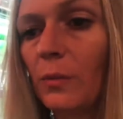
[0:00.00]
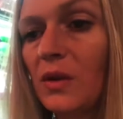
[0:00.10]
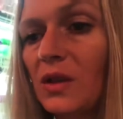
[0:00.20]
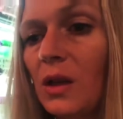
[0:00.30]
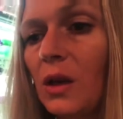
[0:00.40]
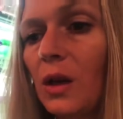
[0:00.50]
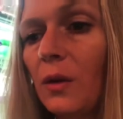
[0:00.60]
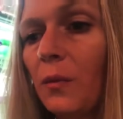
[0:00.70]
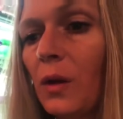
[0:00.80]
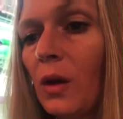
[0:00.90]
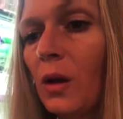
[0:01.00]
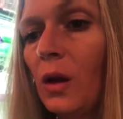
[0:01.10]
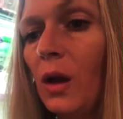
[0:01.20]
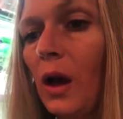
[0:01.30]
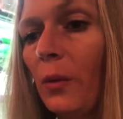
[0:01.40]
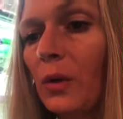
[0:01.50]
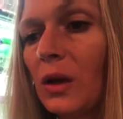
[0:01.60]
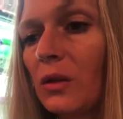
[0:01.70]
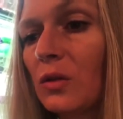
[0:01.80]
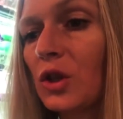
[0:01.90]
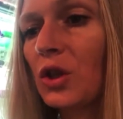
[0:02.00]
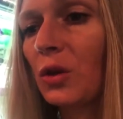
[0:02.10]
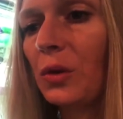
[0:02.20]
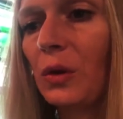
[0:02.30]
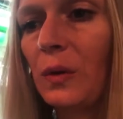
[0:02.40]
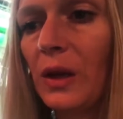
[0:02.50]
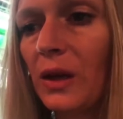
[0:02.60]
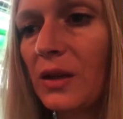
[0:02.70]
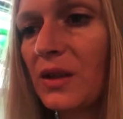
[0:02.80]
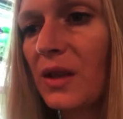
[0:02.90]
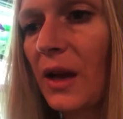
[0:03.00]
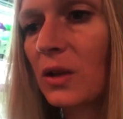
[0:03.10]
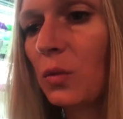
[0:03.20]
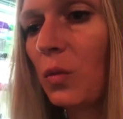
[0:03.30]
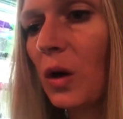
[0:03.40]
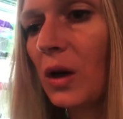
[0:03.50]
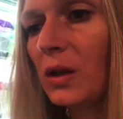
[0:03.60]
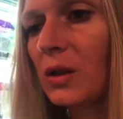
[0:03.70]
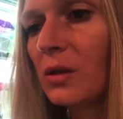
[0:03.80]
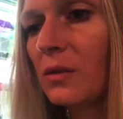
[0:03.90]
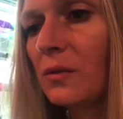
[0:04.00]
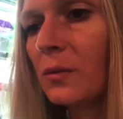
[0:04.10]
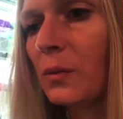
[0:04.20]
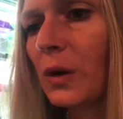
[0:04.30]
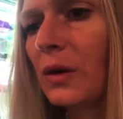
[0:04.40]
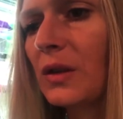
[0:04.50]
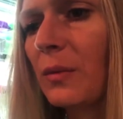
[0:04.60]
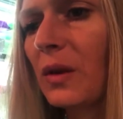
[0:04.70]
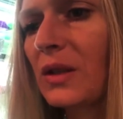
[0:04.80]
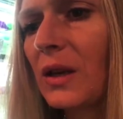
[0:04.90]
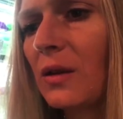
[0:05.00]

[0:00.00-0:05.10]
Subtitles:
me see here. I want to show you the exact word. Where is it? Because